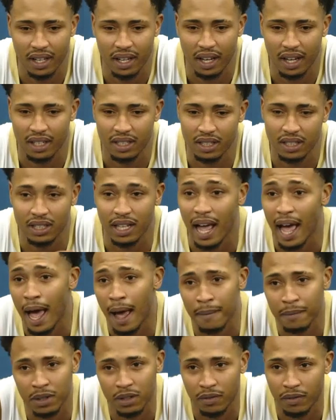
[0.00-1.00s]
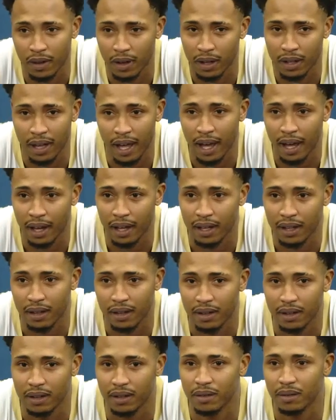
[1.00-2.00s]
and just the atmosphere that
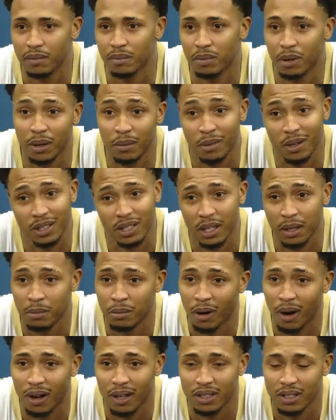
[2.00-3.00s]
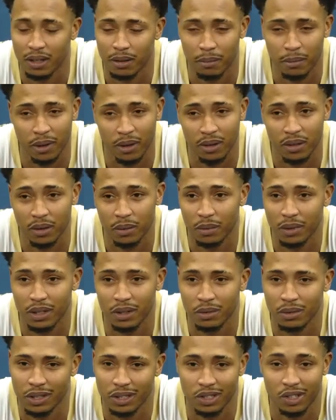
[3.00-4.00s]
pretty much he brought into the building
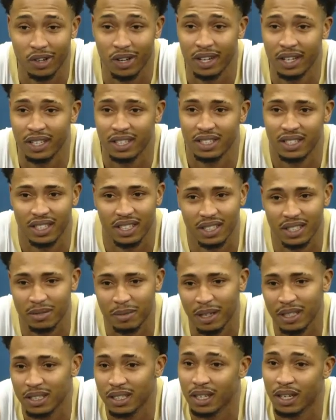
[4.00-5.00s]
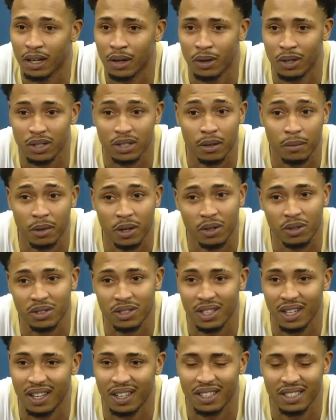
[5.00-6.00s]
was crazy, especially on some of
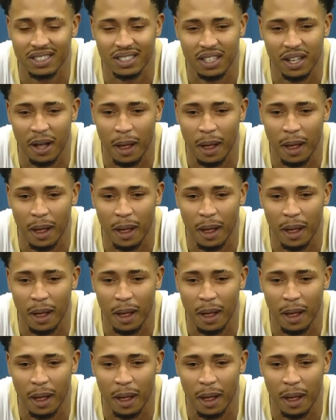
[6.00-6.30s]
those dunks.